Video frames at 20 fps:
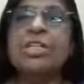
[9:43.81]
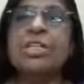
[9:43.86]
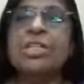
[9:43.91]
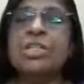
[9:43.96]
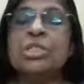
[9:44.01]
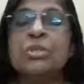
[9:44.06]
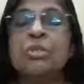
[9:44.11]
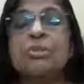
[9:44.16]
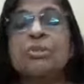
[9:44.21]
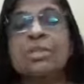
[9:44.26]

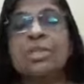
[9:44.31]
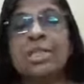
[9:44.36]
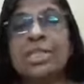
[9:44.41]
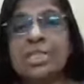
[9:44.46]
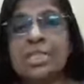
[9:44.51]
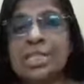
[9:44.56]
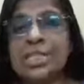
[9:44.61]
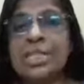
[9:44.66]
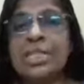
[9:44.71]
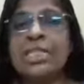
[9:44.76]
So
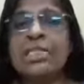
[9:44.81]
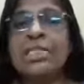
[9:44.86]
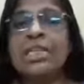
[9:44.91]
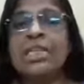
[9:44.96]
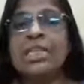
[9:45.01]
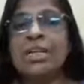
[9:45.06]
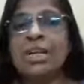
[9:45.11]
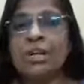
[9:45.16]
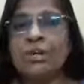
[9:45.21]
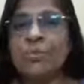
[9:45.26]
this is a
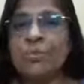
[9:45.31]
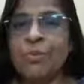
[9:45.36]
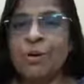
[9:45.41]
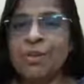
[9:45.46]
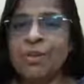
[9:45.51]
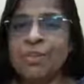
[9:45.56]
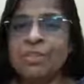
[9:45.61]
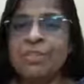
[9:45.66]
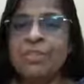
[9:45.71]
real world.